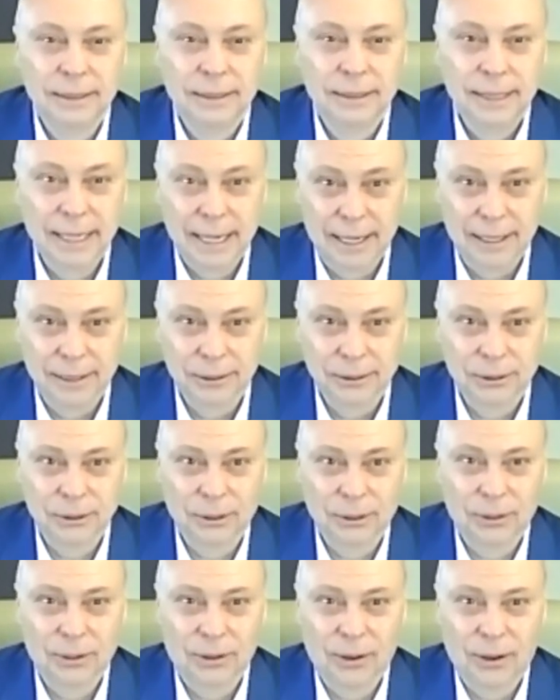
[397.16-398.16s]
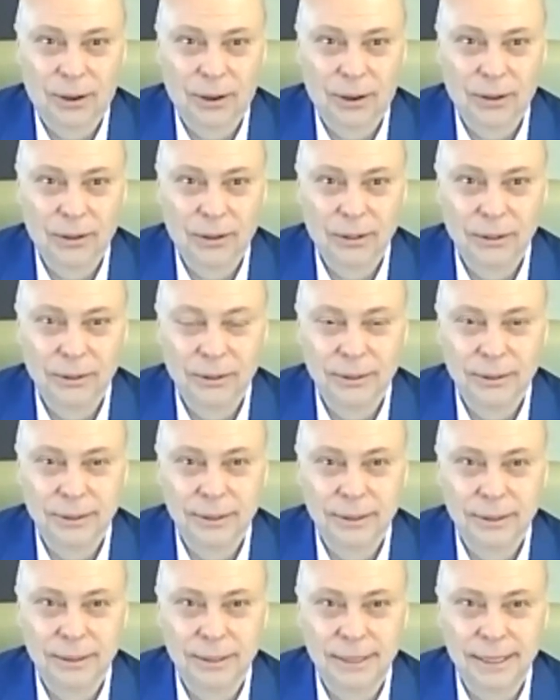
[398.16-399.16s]
Yeah, so all
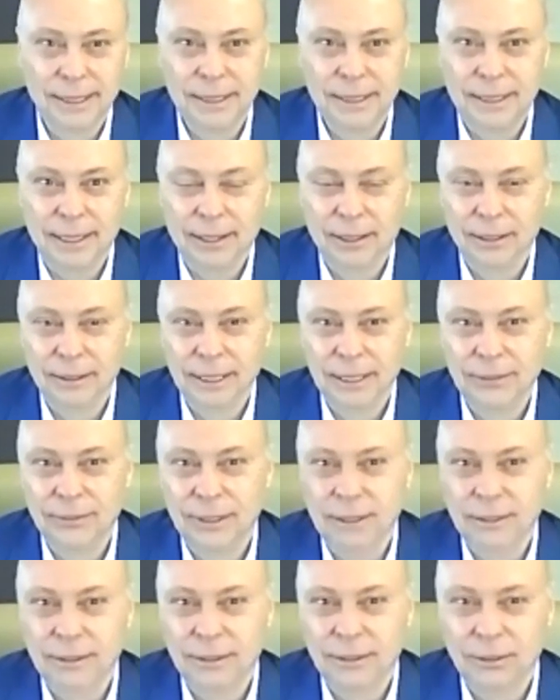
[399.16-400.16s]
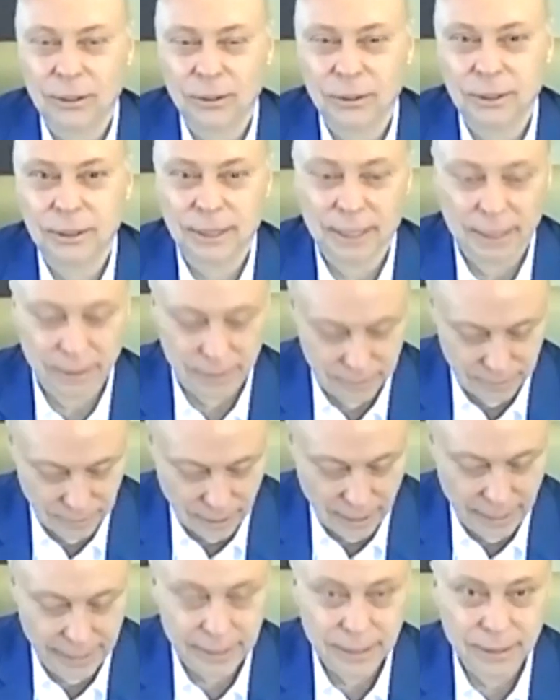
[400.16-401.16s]
the detail, even those that
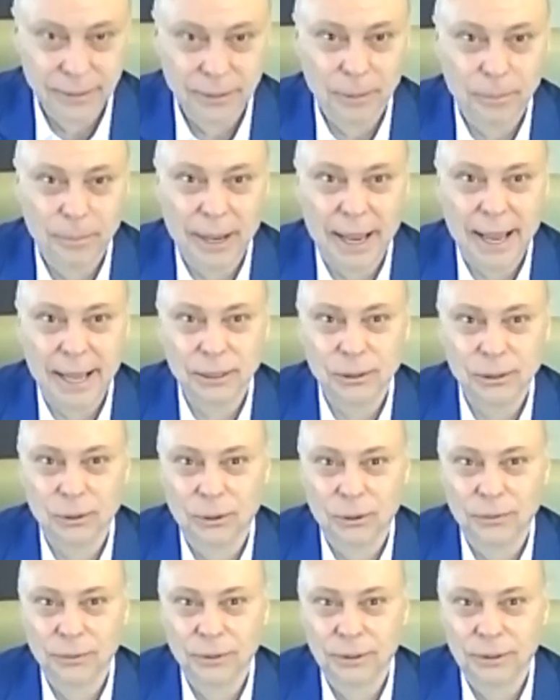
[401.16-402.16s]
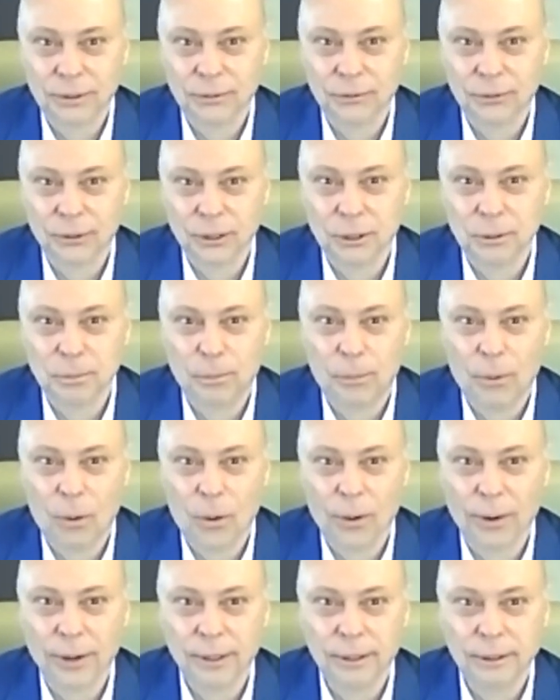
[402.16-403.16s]
died in the Passover, the
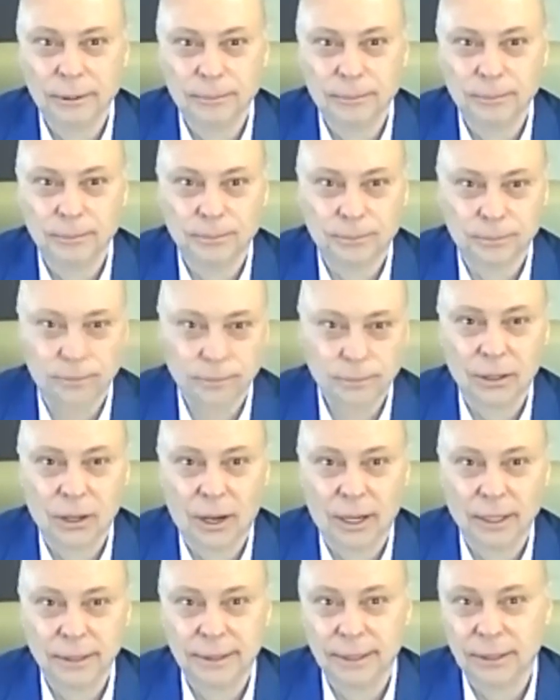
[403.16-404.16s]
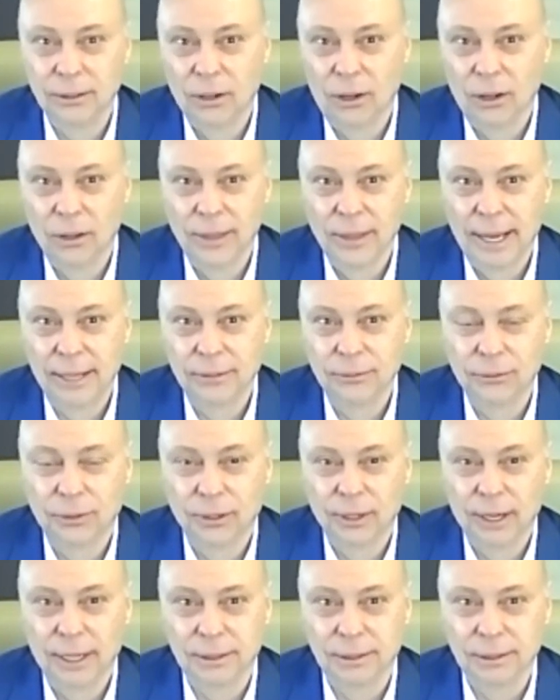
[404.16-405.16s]
firstborn, God did all that
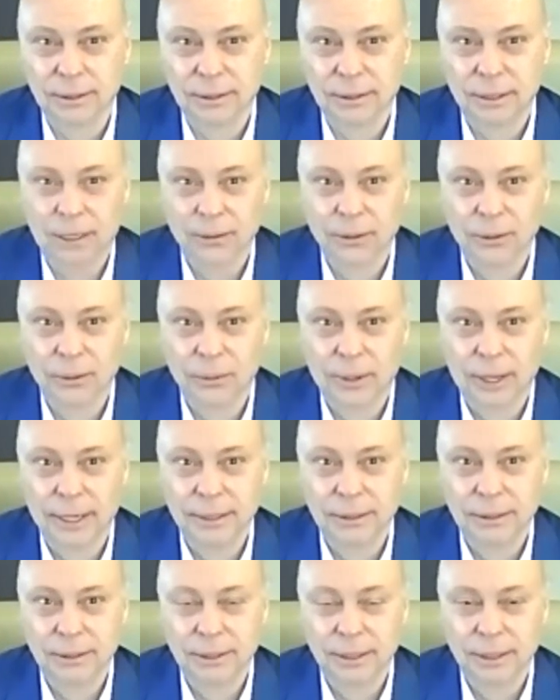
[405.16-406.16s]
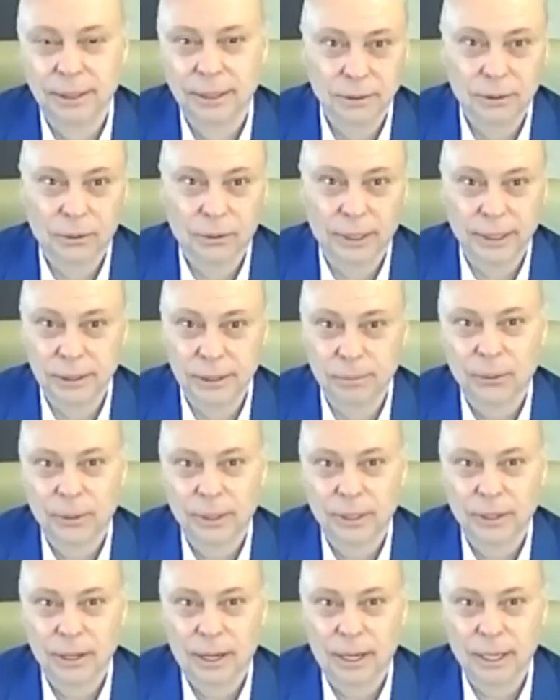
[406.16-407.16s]
for us. Otherwise, Christ
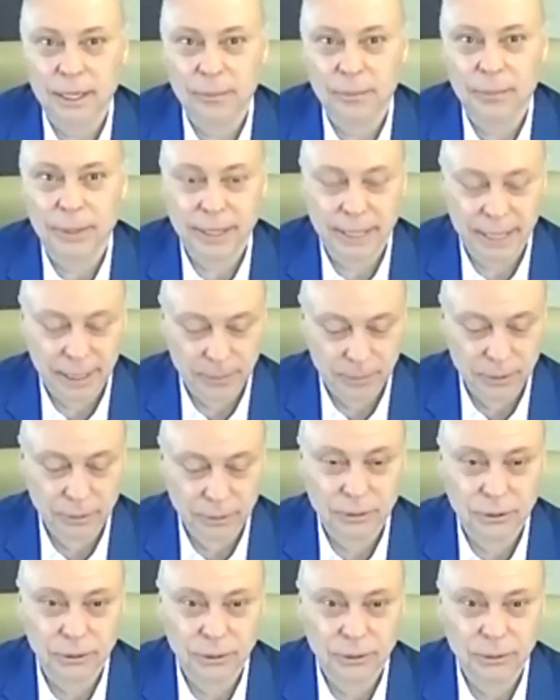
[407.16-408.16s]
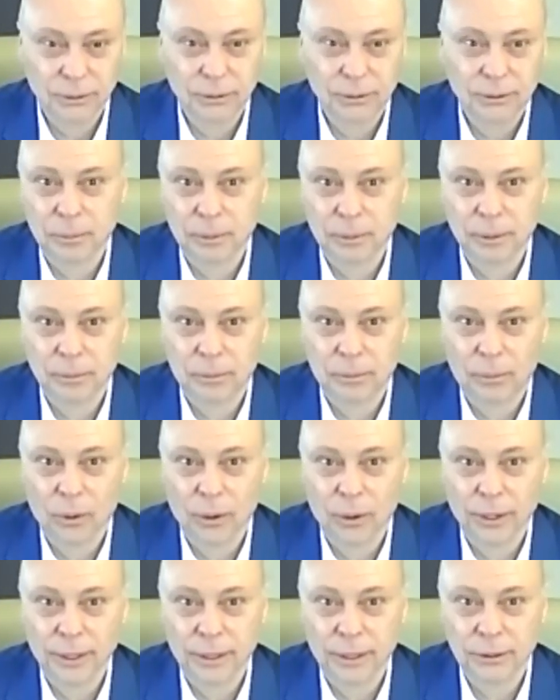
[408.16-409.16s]
would not have been able to have been
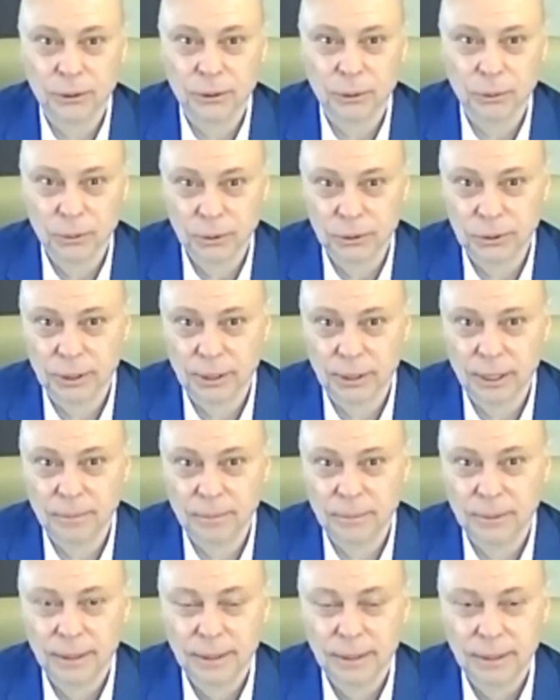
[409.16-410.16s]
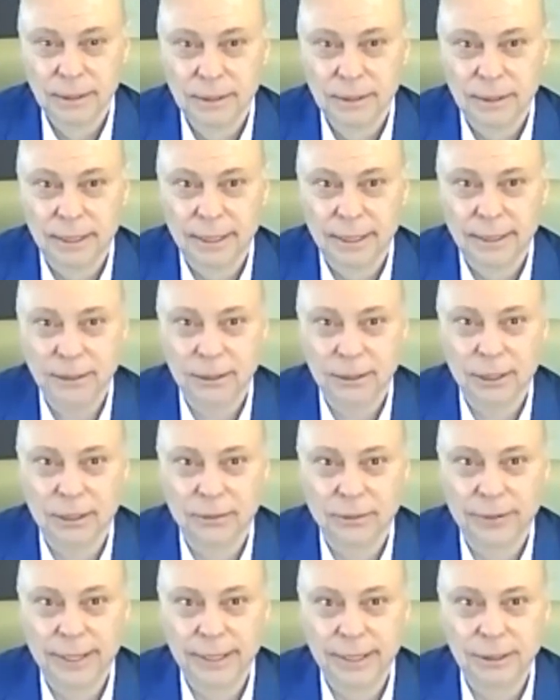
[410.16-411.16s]
born in Jerusalem and
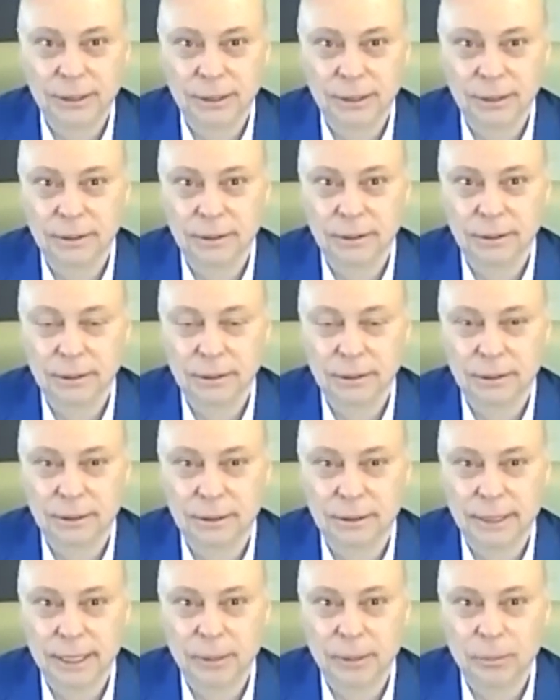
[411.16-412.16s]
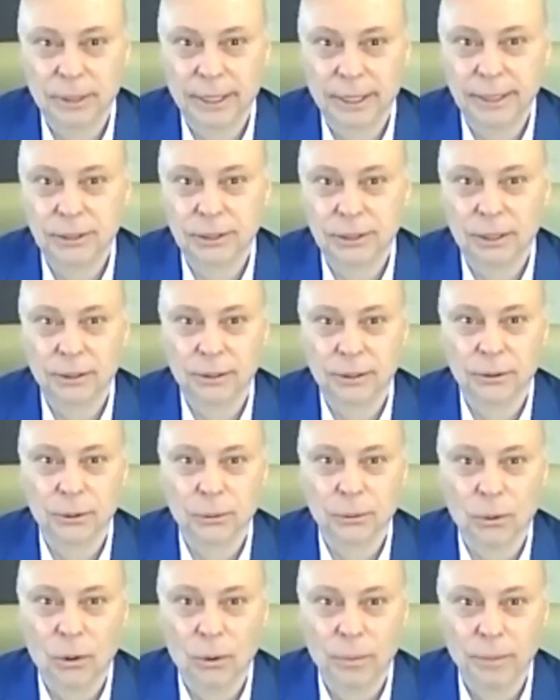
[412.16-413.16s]
salvation take place under the
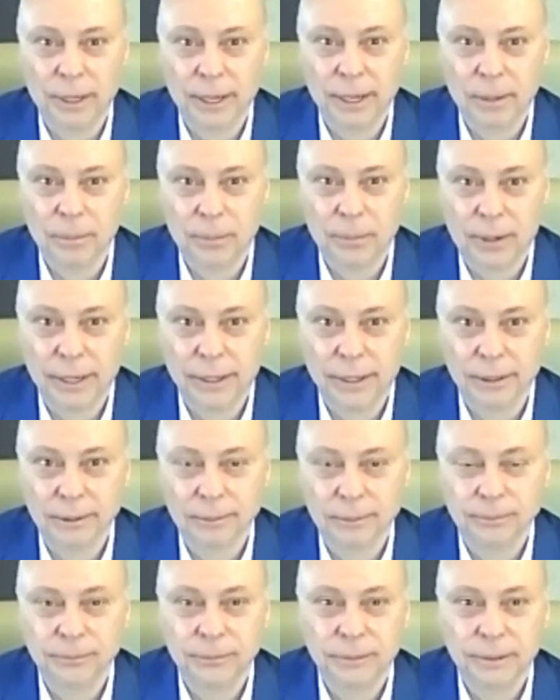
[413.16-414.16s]
Roman Empire.